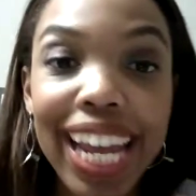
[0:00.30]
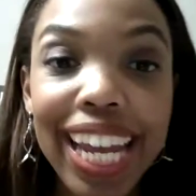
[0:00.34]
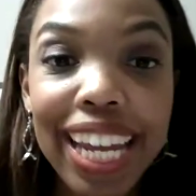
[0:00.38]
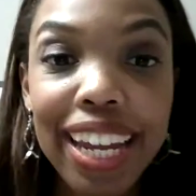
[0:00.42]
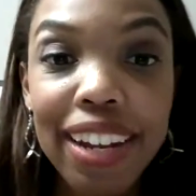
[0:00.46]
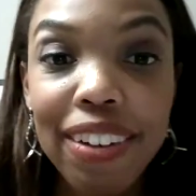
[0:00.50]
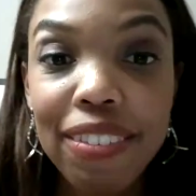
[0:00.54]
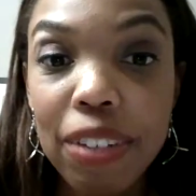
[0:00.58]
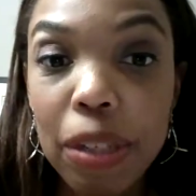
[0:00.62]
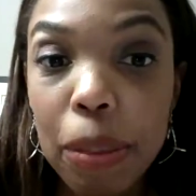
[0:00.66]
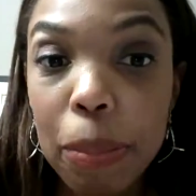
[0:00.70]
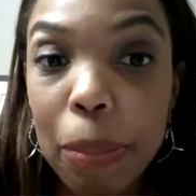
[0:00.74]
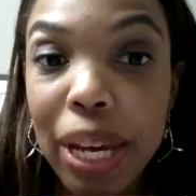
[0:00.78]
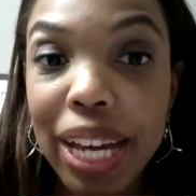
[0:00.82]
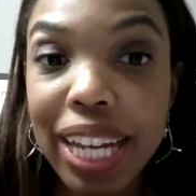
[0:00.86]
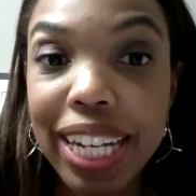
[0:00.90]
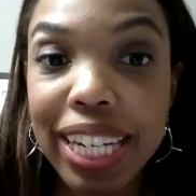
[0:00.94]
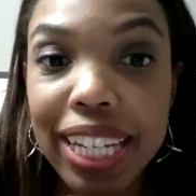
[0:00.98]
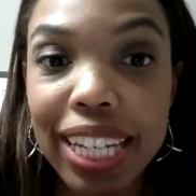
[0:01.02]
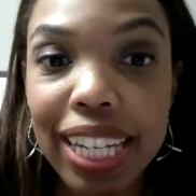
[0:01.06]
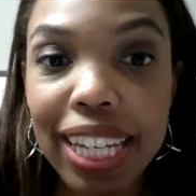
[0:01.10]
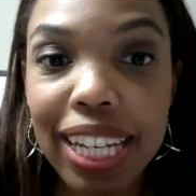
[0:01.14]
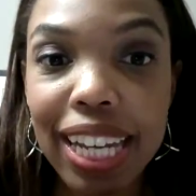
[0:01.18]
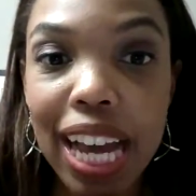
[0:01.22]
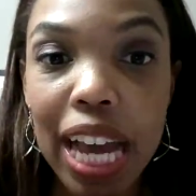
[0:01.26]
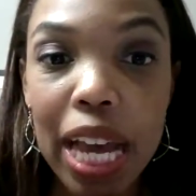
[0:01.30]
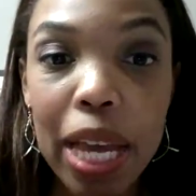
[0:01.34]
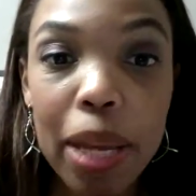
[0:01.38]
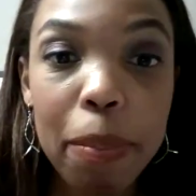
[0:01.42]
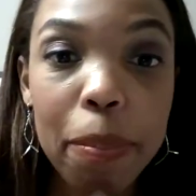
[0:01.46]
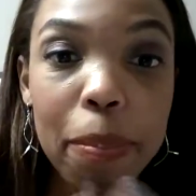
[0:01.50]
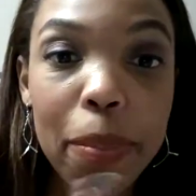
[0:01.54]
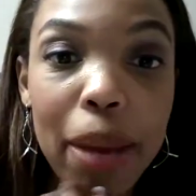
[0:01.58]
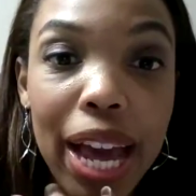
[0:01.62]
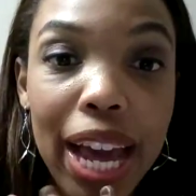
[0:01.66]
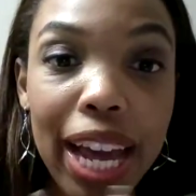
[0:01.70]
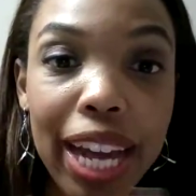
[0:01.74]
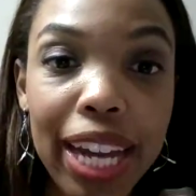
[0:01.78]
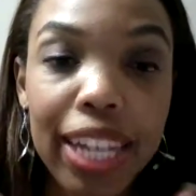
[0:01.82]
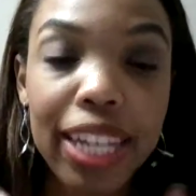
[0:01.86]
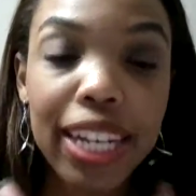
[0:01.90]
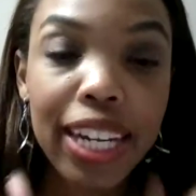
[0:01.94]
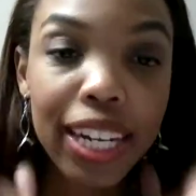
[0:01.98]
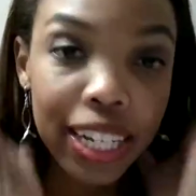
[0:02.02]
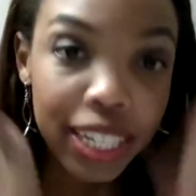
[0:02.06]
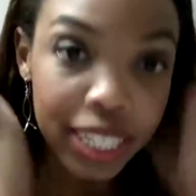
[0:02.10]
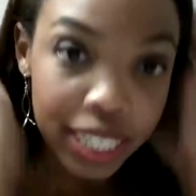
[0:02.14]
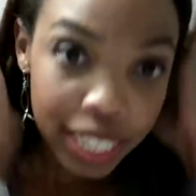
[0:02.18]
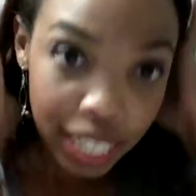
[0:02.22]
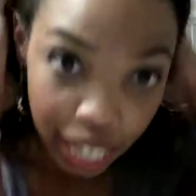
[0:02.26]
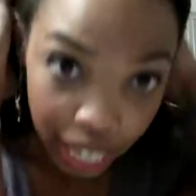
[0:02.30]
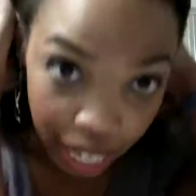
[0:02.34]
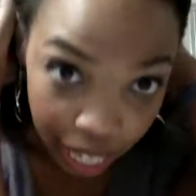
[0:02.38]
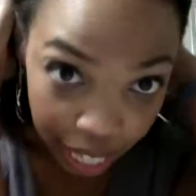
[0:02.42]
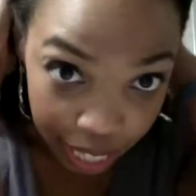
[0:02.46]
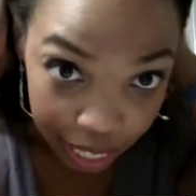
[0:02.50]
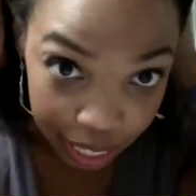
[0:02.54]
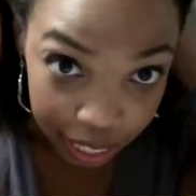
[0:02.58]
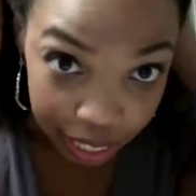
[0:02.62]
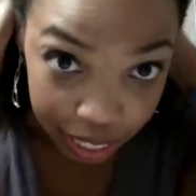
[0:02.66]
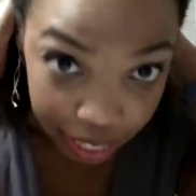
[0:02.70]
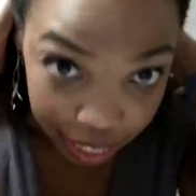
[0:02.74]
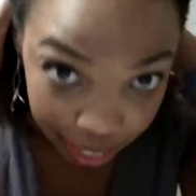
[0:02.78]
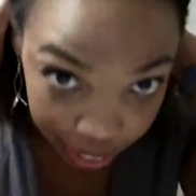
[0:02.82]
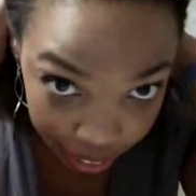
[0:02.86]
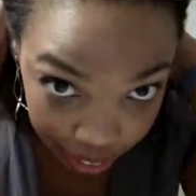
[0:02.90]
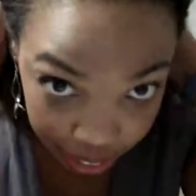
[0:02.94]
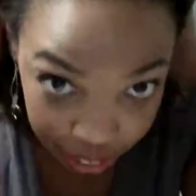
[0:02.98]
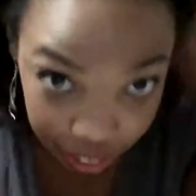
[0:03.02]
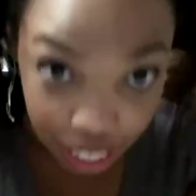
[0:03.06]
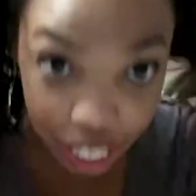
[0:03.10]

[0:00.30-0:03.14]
Hey everybody, I'm back again.